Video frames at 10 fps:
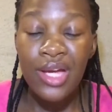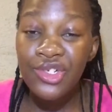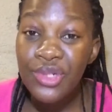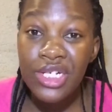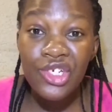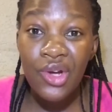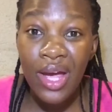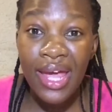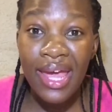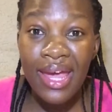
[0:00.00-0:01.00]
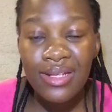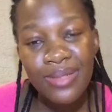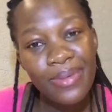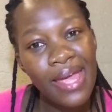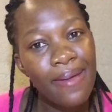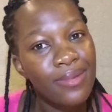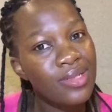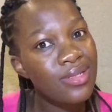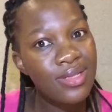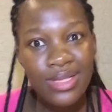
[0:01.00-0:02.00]
treat your hair, to be able
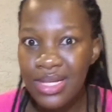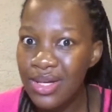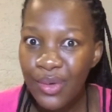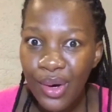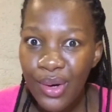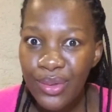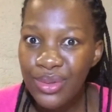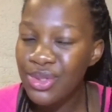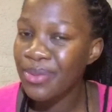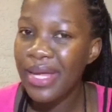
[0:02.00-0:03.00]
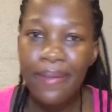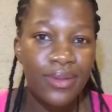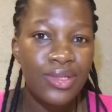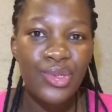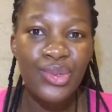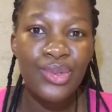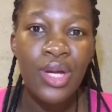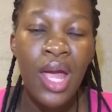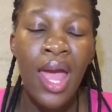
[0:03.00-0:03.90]
to see growth, to be able to